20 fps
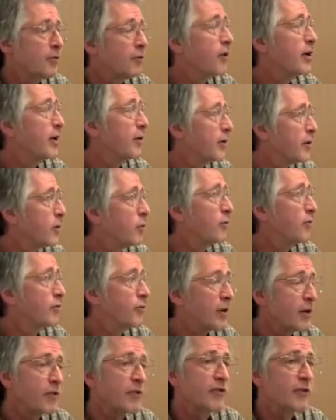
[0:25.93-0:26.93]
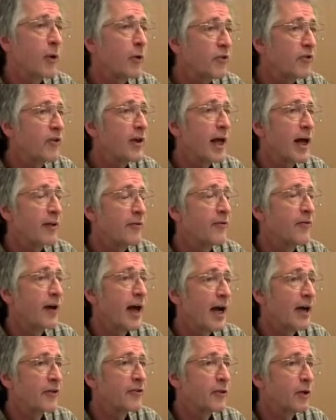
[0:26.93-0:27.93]
You free associate
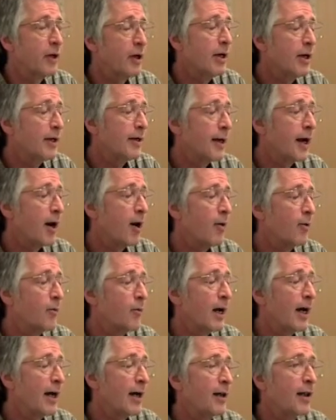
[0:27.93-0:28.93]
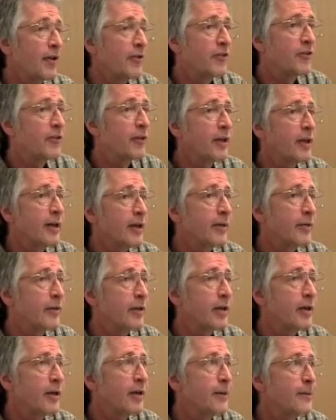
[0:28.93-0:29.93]
faster. Now
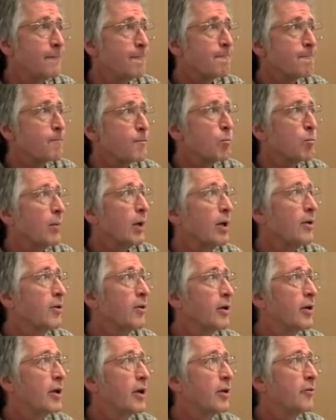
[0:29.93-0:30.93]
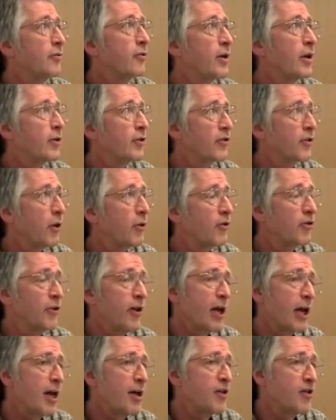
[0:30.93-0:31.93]
LSD, the free
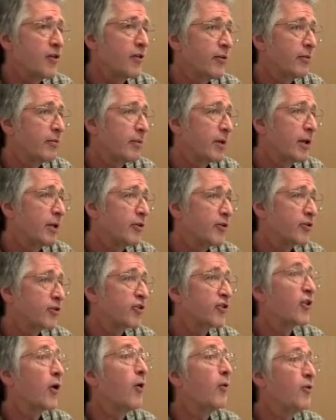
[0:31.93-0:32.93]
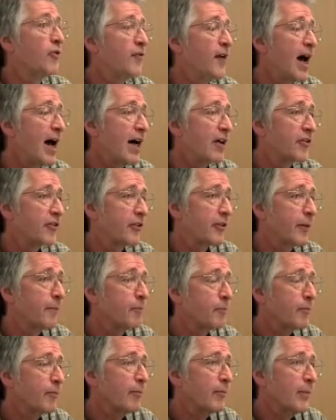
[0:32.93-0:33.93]
association is so fast
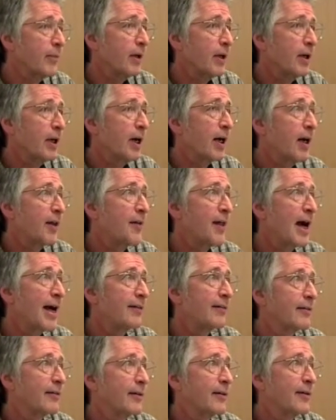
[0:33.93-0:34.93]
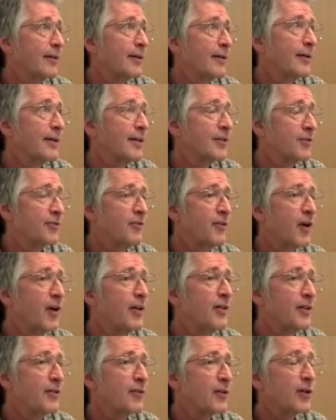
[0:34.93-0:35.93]
that it's very
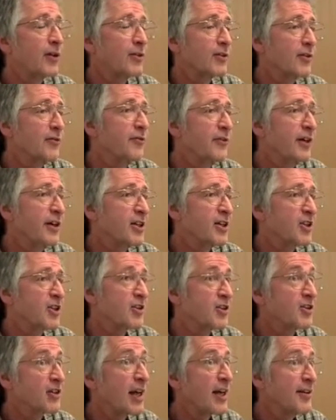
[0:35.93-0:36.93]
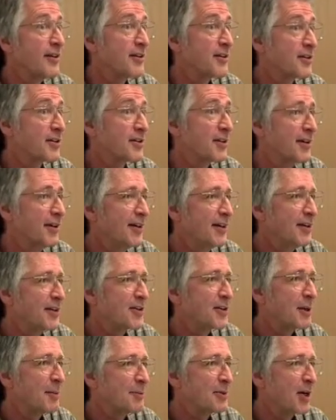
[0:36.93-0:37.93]
difficult to finish a sentence
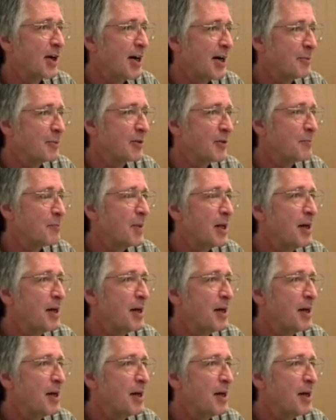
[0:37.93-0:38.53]
sometimes.